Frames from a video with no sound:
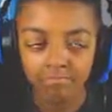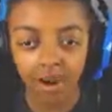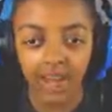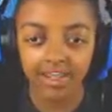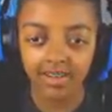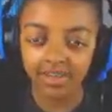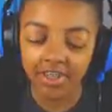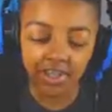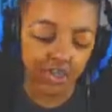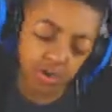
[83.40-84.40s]

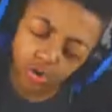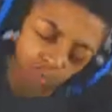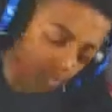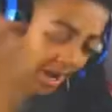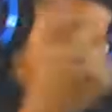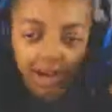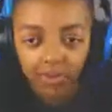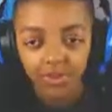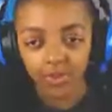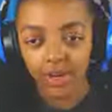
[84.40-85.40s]
Creativity straight
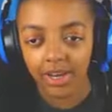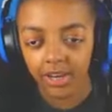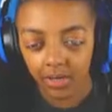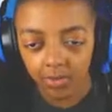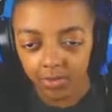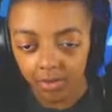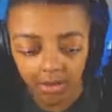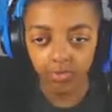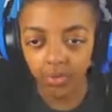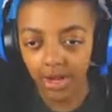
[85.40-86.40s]
out the window.
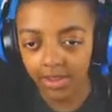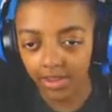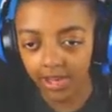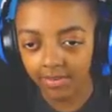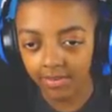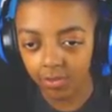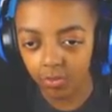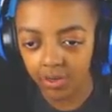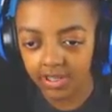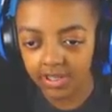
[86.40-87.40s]
Wow, that
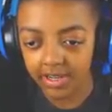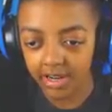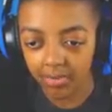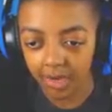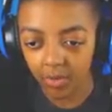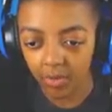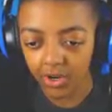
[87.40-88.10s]
level one star, mate.